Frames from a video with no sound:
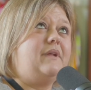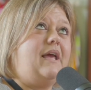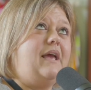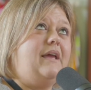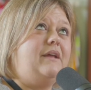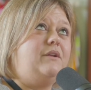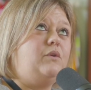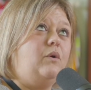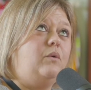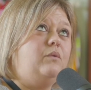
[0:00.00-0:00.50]

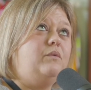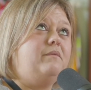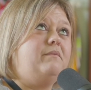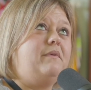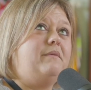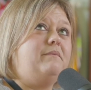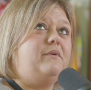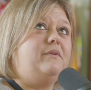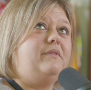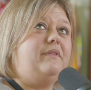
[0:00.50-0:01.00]
I don't
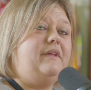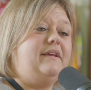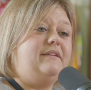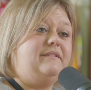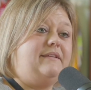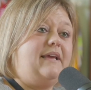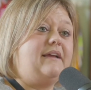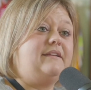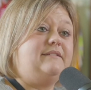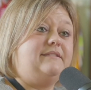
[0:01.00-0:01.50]
remember the
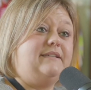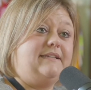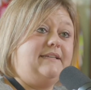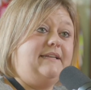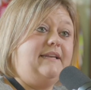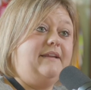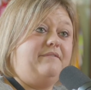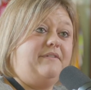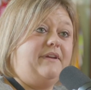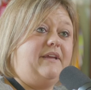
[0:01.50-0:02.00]
exact
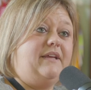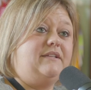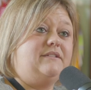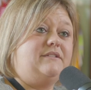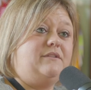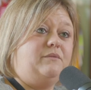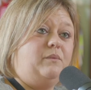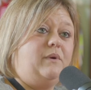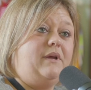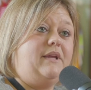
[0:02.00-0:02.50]

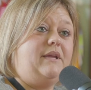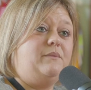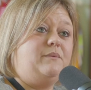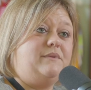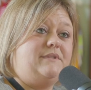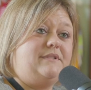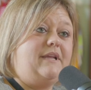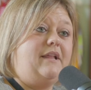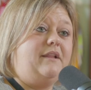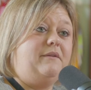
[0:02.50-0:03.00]
significance of what he
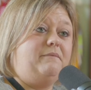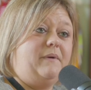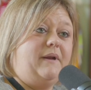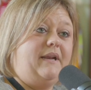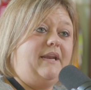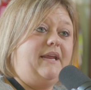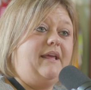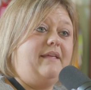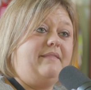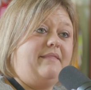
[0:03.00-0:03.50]
was
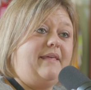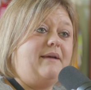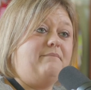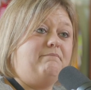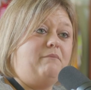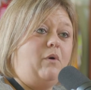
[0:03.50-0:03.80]
celebrating at that